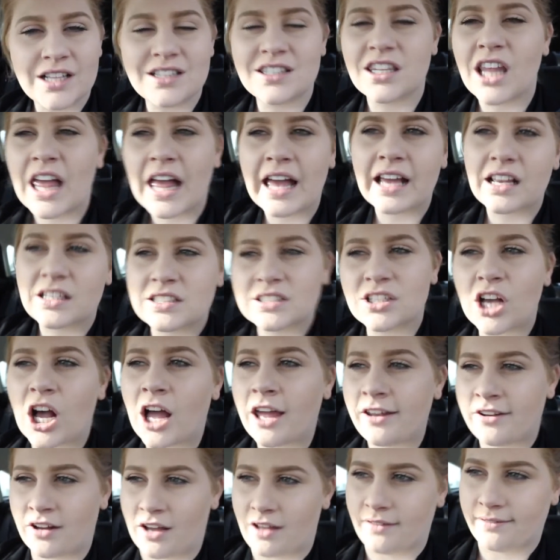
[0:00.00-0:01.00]
It's like
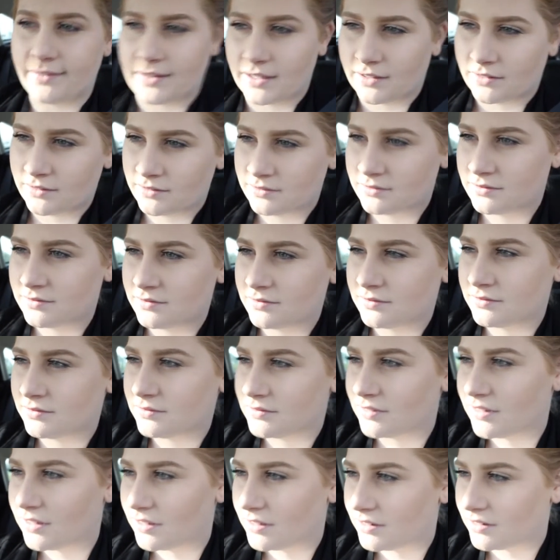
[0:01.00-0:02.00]
skydiving.
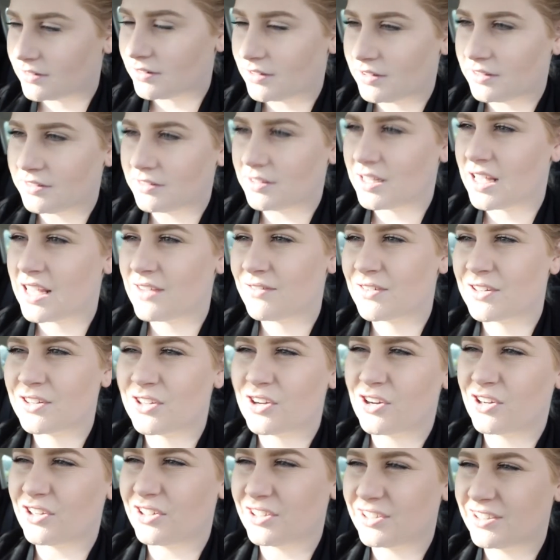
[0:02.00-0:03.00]
Yeah, Even
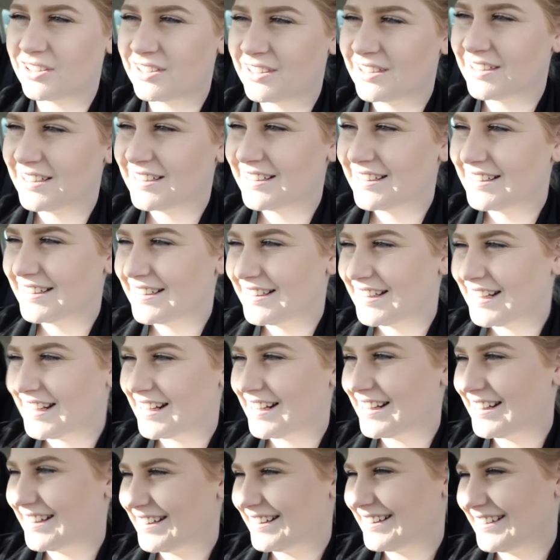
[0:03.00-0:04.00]
i though... skydiving. Not
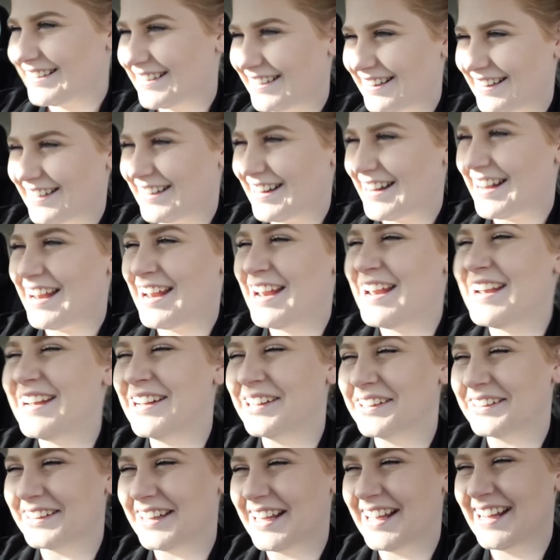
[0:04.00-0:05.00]
that I've ever
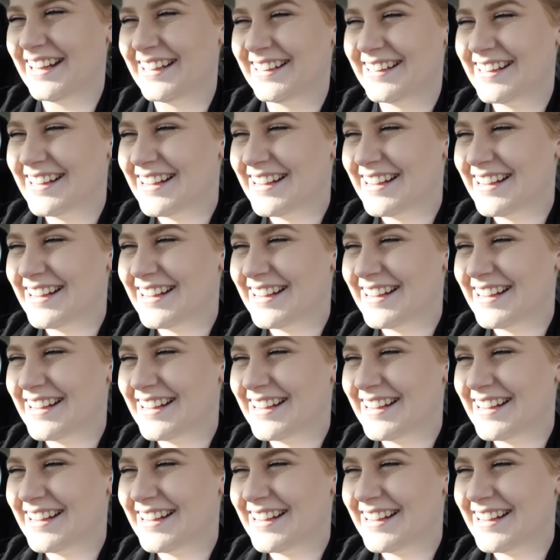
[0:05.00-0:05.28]
been.